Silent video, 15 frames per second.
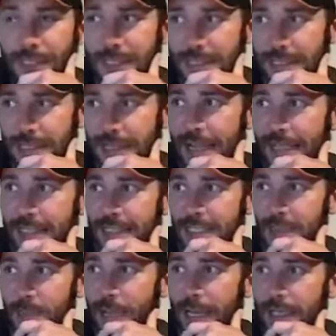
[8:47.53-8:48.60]
So that's an
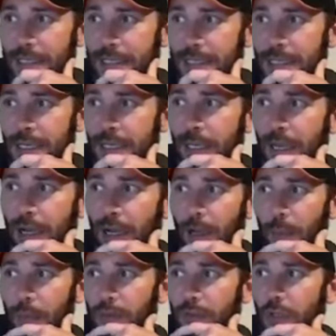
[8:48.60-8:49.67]
expense.
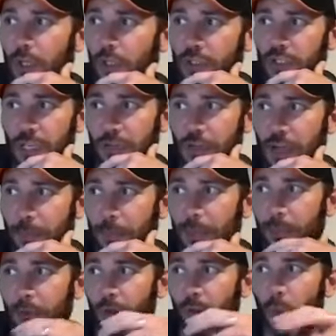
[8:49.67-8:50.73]
Um, we've got stuff
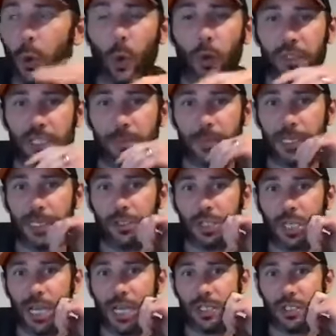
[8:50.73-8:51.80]
happening. We've got the hoarding being
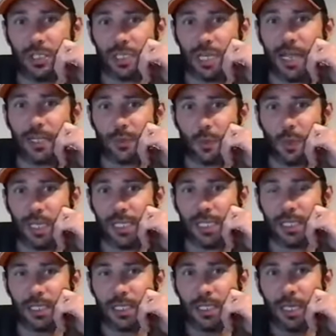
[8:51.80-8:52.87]
changed next
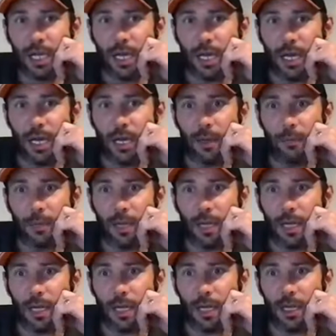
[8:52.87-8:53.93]
week um,
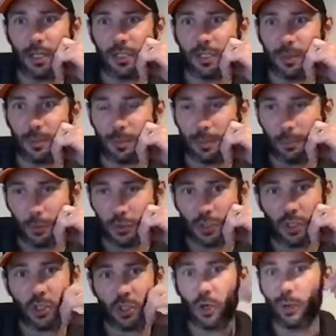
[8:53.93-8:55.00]
uh, to be more
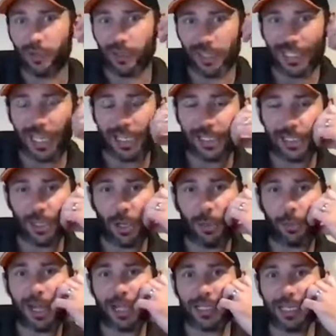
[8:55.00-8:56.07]
secure. We've got the gates going
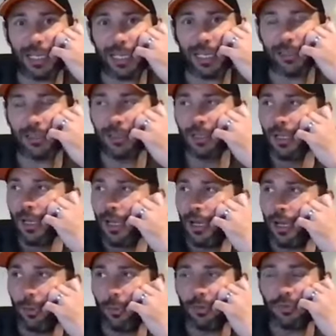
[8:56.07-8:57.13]
back in.
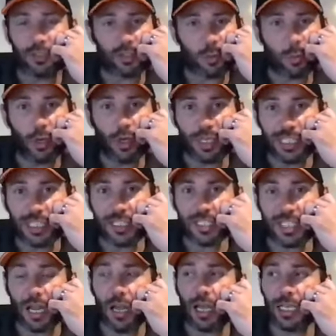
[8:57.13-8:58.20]
Um, we've done some work
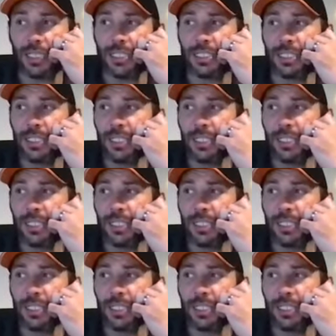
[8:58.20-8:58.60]
inside.